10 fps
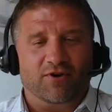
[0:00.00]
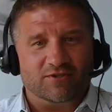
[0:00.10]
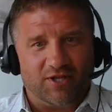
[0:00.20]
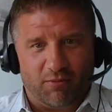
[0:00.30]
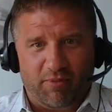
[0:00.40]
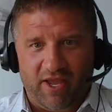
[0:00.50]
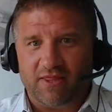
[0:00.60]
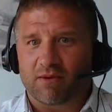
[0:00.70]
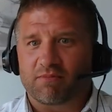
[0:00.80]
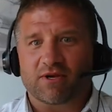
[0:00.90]
Those that are
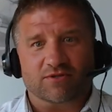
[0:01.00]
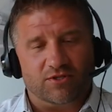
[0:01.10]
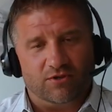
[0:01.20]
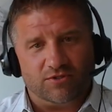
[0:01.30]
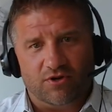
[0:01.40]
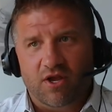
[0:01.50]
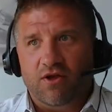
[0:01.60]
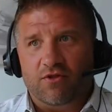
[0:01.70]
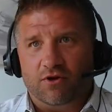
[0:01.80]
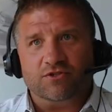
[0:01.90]
paying the bills, those are
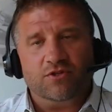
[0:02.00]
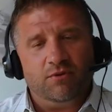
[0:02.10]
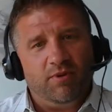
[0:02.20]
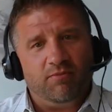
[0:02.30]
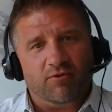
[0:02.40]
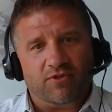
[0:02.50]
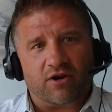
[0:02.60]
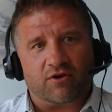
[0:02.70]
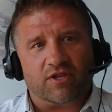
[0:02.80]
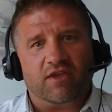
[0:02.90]
those are the people
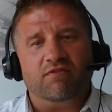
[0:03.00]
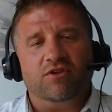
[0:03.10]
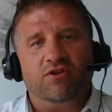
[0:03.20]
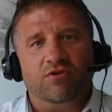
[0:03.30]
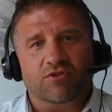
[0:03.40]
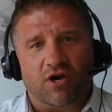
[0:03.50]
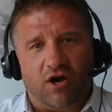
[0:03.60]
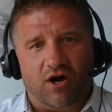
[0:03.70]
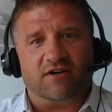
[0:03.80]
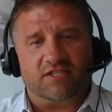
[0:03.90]
that are giving you the
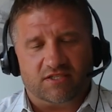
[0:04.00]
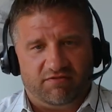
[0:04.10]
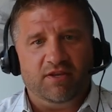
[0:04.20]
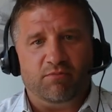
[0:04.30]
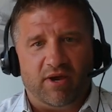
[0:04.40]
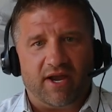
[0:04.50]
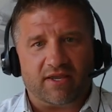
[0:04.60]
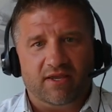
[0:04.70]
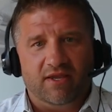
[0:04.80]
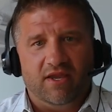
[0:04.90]
honest
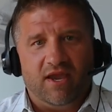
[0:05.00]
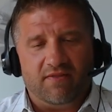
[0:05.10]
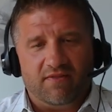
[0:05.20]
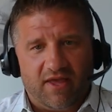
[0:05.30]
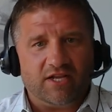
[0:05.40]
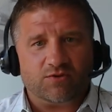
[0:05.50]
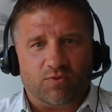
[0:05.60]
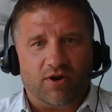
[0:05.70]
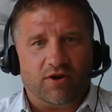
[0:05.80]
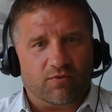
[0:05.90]
feedback. And that's
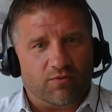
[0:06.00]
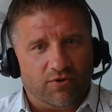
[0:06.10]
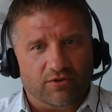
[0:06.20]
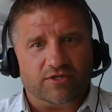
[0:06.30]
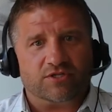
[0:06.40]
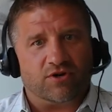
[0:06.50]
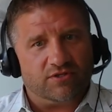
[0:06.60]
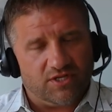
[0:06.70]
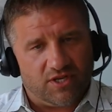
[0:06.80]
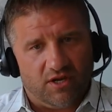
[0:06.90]
where it really
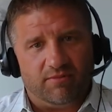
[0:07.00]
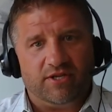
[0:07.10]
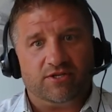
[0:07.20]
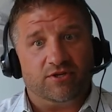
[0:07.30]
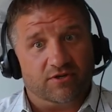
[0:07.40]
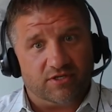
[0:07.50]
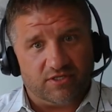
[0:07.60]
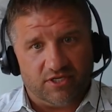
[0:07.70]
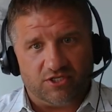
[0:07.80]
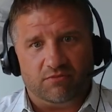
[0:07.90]
starts to come into your
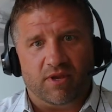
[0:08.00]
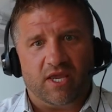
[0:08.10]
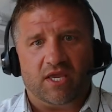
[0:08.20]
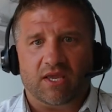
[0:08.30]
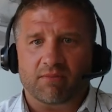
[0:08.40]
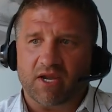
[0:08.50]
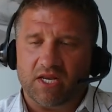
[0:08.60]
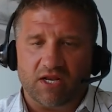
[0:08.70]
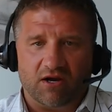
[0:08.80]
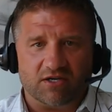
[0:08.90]
decision making. Am I
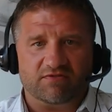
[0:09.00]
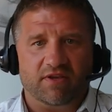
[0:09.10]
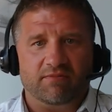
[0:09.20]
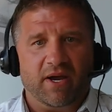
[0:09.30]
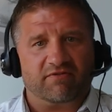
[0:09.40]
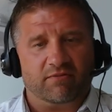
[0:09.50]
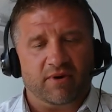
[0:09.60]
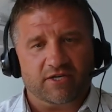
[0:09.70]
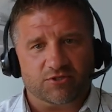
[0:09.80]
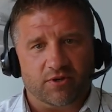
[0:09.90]
getting honest feedback from
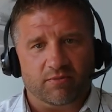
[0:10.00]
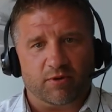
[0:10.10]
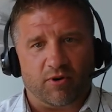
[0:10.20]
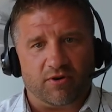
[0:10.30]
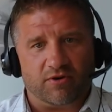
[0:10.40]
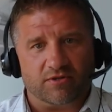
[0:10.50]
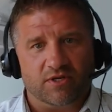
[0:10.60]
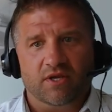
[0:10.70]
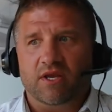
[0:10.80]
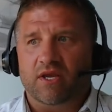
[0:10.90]
my distributor partners?
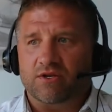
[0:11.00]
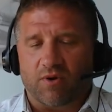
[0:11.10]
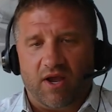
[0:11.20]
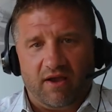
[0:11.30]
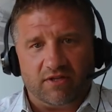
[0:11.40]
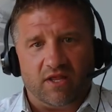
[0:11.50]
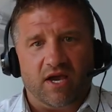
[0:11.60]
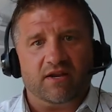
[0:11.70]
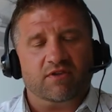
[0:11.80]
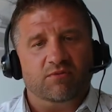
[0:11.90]
Do I have a
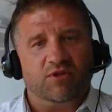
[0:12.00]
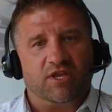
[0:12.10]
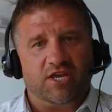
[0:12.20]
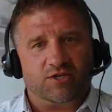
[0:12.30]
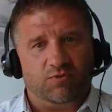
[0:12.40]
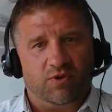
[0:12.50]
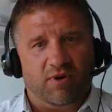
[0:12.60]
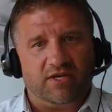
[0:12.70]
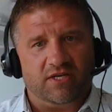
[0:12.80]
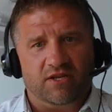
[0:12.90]
line of communication with
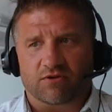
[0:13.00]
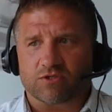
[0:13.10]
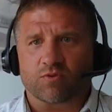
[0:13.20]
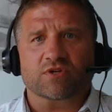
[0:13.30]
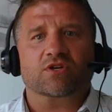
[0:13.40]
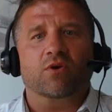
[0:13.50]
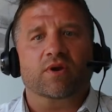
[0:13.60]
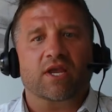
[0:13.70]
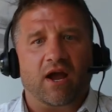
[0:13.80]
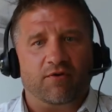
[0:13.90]
my dealers? What's
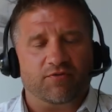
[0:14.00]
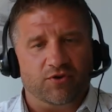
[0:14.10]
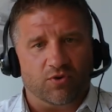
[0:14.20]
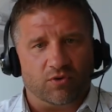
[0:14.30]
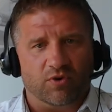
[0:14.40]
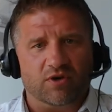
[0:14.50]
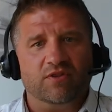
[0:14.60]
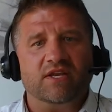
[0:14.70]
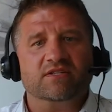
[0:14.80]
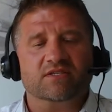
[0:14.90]
going out the door? What are
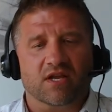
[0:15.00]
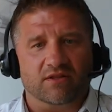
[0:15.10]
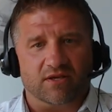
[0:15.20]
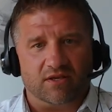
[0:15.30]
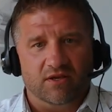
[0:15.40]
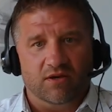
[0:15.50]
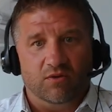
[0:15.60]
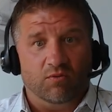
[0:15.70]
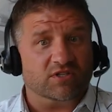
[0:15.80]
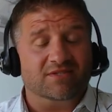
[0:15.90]
they selling?
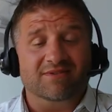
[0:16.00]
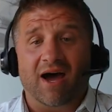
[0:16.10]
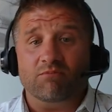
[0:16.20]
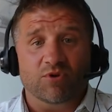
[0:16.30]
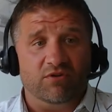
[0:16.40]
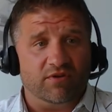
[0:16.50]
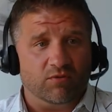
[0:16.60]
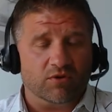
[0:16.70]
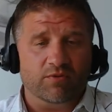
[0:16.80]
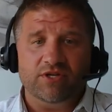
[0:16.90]
What's not moving?
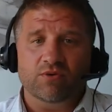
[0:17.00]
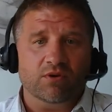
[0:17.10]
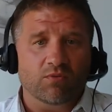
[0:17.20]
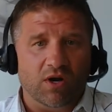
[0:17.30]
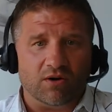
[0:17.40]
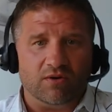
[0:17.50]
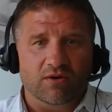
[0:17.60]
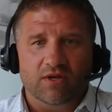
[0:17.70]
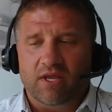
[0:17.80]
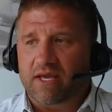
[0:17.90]
What are we doing well?
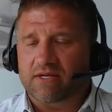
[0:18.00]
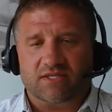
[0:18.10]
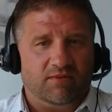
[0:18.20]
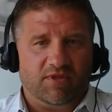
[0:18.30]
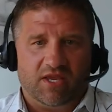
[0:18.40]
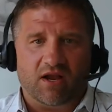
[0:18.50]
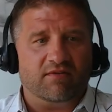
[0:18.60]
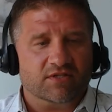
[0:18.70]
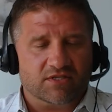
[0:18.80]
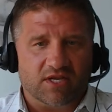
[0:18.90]
And the same thing,
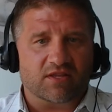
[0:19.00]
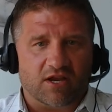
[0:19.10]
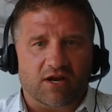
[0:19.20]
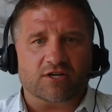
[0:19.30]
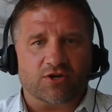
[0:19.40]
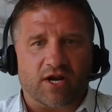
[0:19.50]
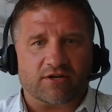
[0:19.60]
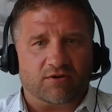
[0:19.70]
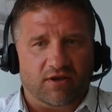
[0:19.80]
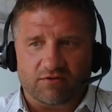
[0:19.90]
obviously, at the
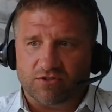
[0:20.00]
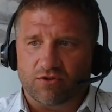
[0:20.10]
contractor level.